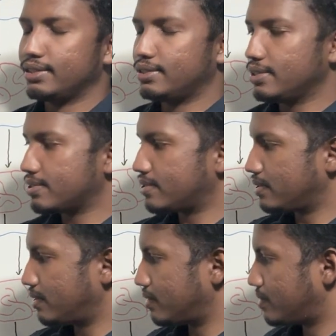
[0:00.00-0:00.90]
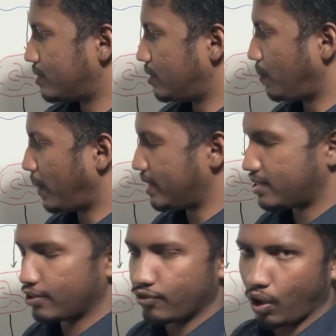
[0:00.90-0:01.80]
This is the
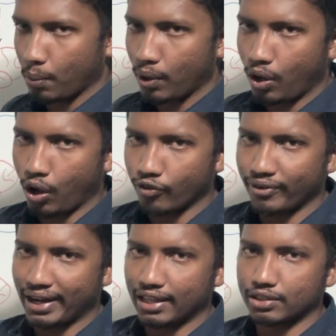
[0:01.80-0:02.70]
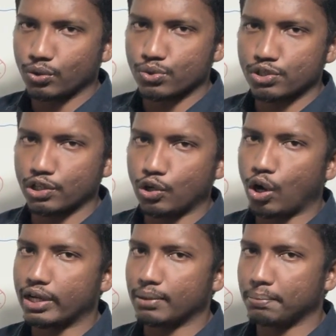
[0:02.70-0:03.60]
basic form of an
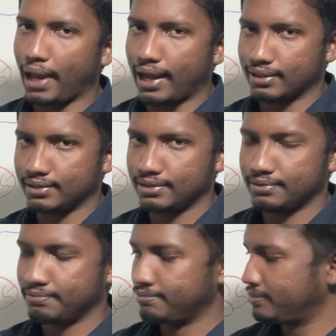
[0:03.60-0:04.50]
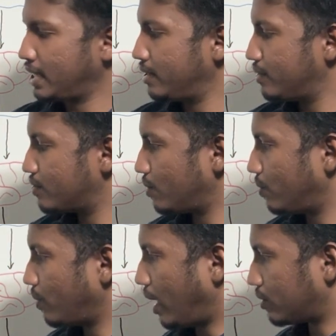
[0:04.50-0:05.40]
atherosclerotic plaque.
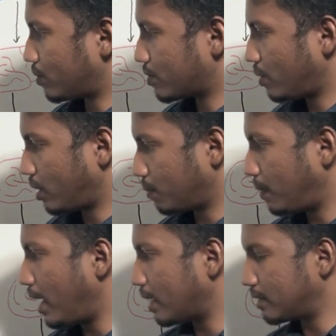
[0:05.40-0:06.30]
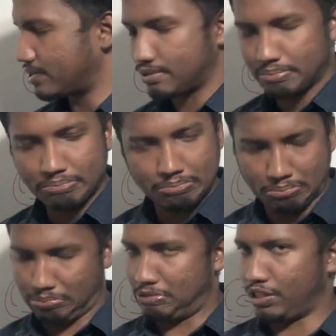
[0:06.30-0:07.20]
So atherosclerotic plaque is
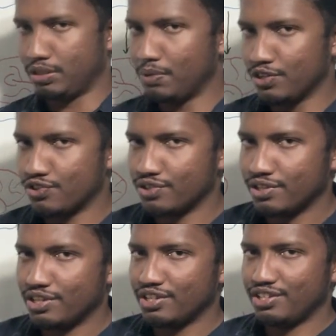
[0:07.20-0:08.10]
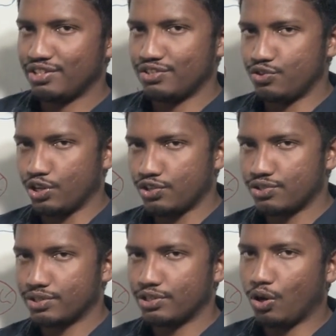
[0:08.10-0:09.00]
nothing much,
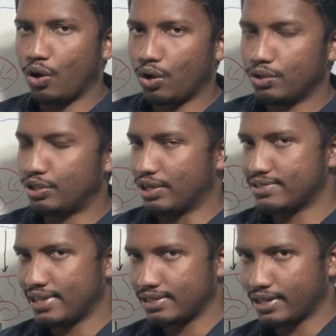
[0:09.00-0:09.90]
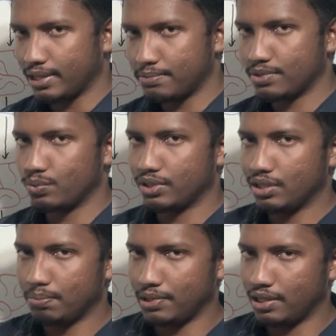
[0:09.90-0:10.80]
just your cell types within
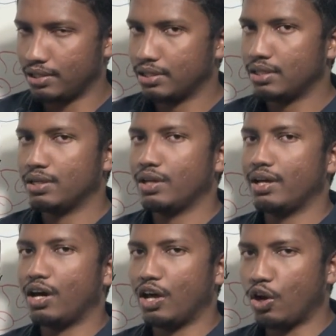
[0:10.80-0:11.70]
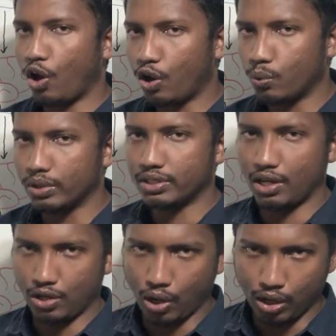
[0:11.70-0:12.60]
the blood along with a
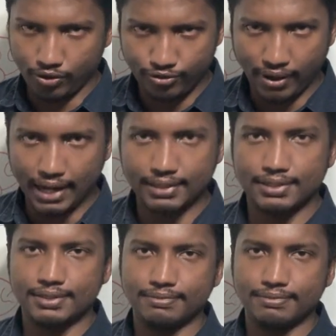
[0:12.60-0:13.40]
lot of fat.